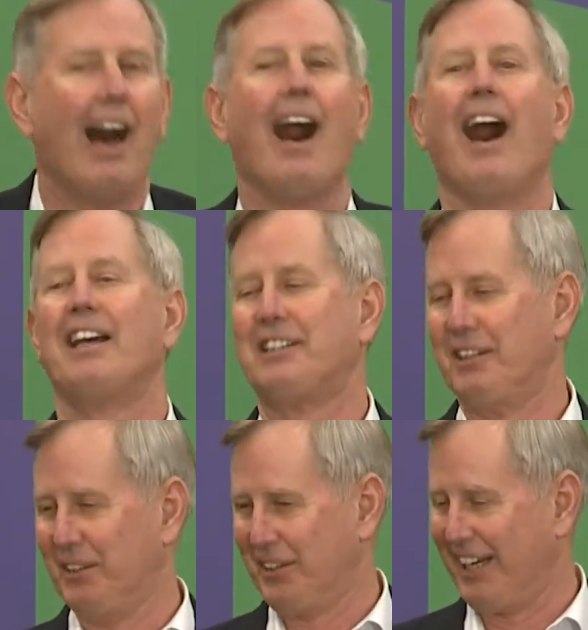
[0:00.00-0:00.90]
I said,
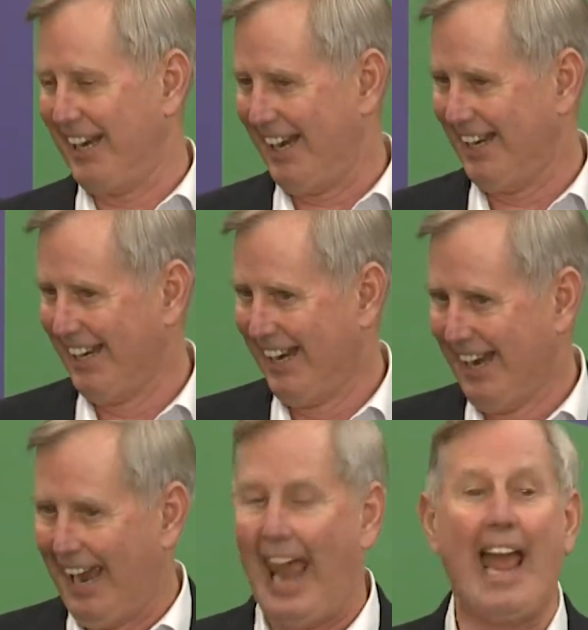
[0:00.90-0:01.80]
"Okay."
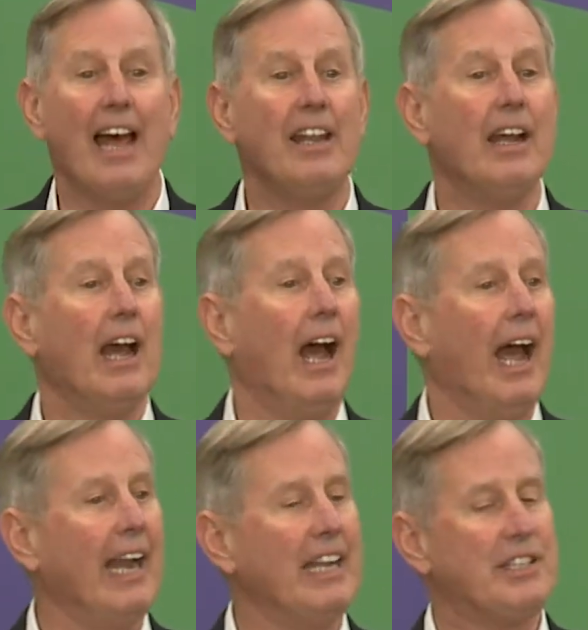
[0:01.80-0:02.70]
And
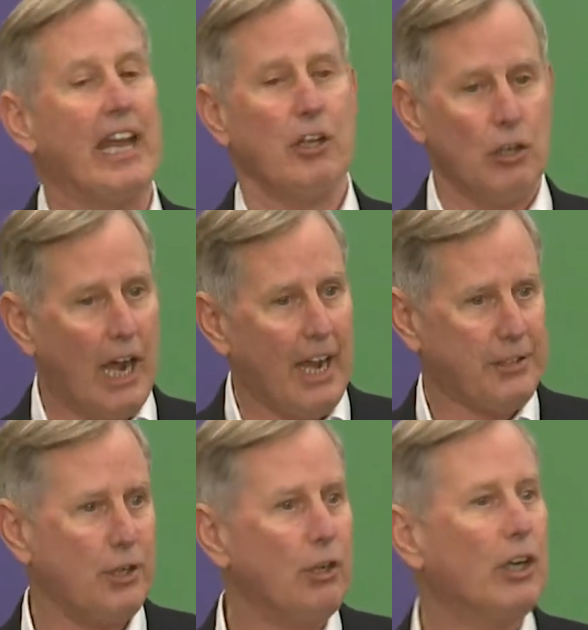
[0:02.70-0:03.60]
he said, "You got
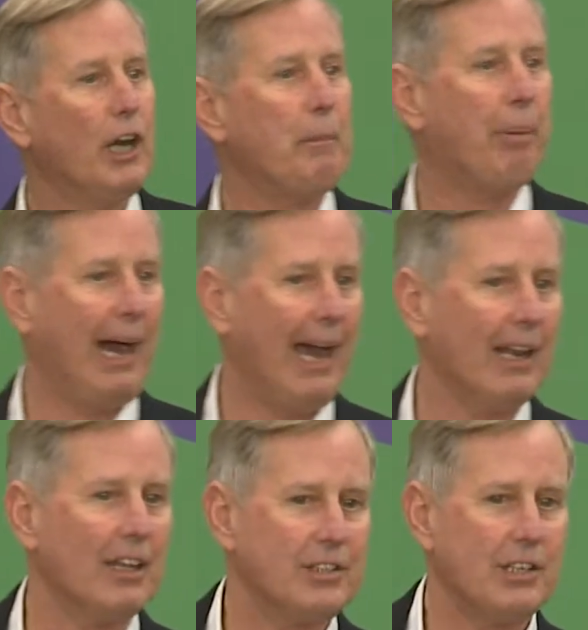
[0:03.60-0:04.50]
2 good
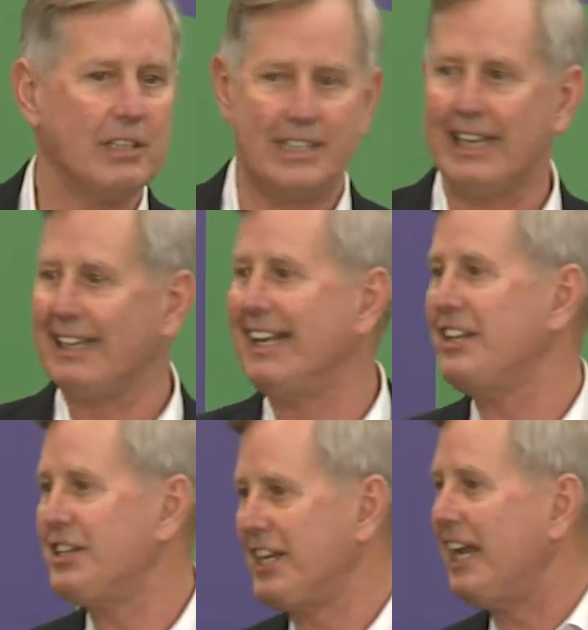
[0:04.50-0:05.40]
pilots sitting in
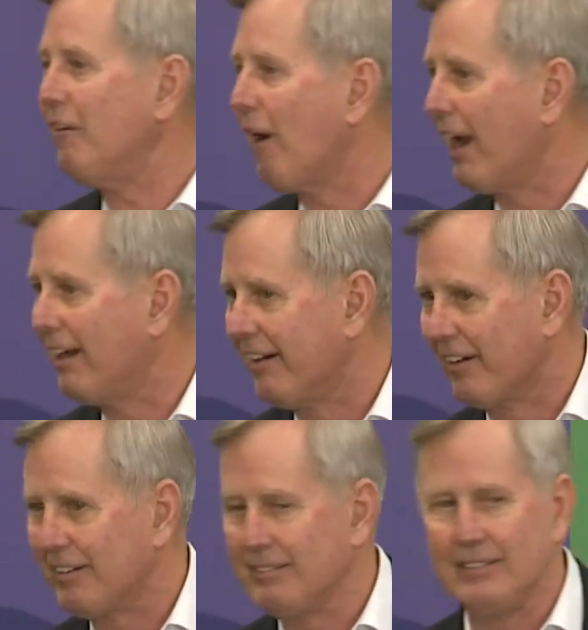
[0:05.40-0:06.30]
the seat right here.
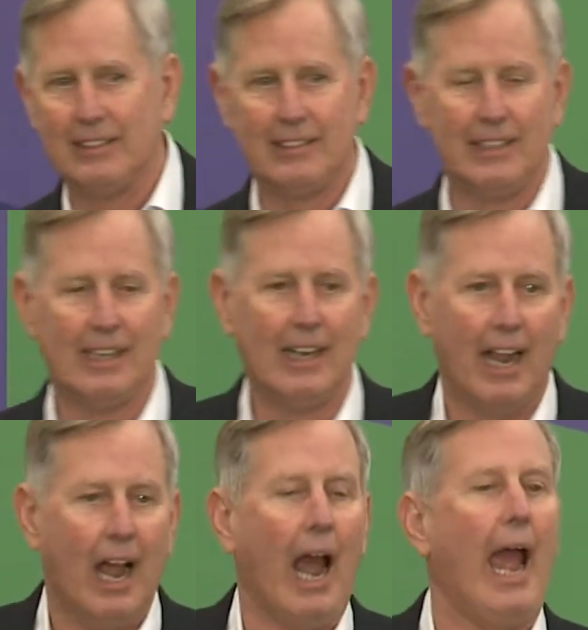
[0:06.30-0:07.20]

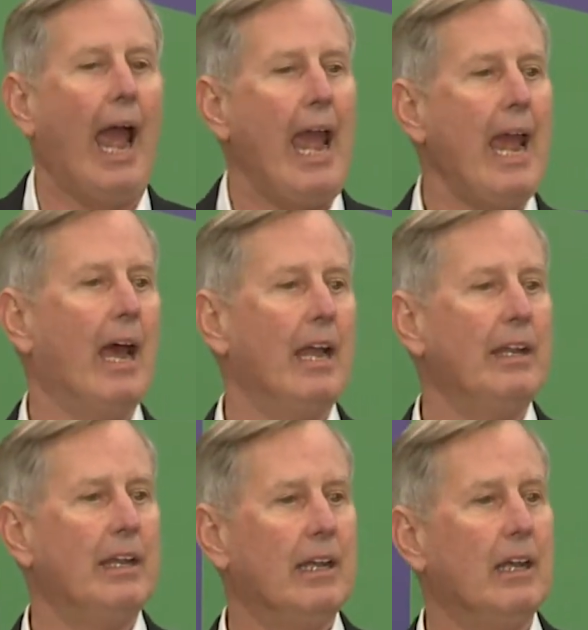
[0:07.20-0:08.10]

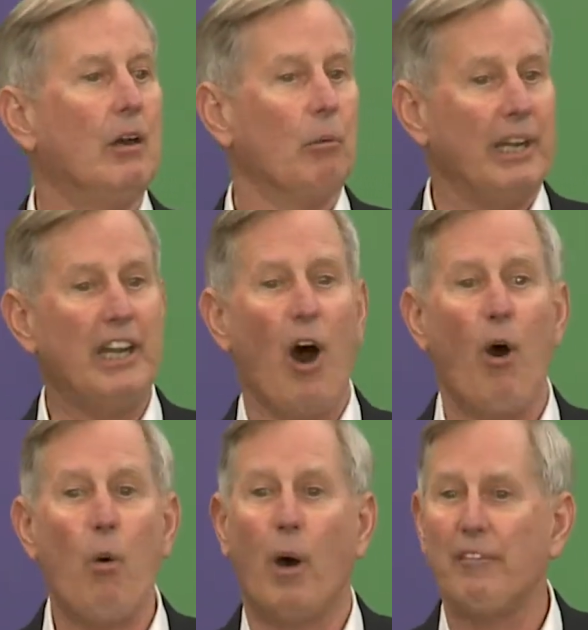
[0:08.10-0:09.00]
And we
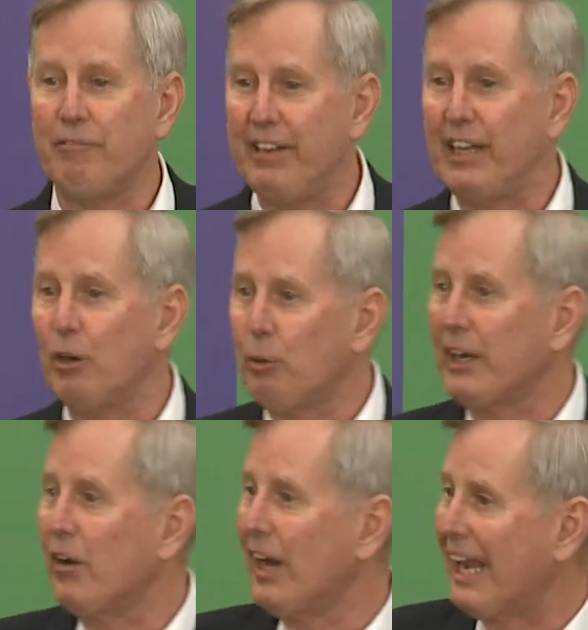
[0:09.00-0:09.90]
know what field we're
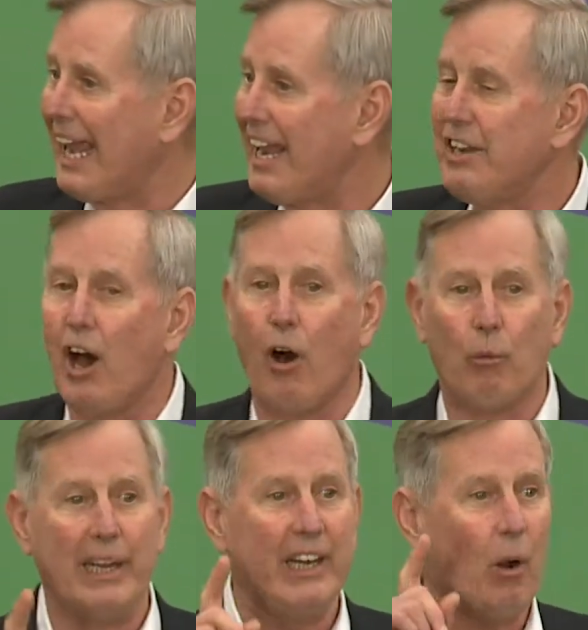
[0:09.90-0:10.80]
going to land on.
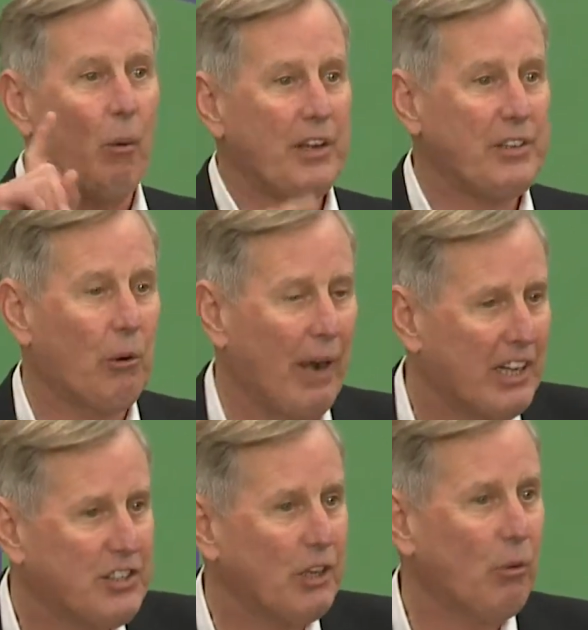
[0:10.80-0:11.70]
We know what
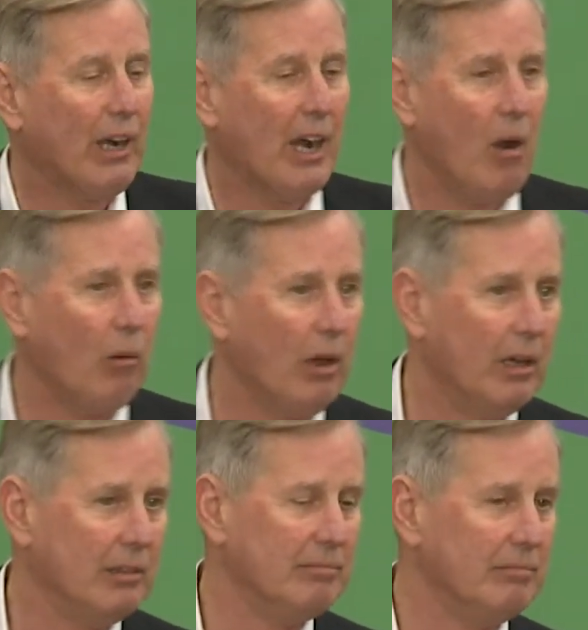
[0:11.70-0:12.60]
direction we're going.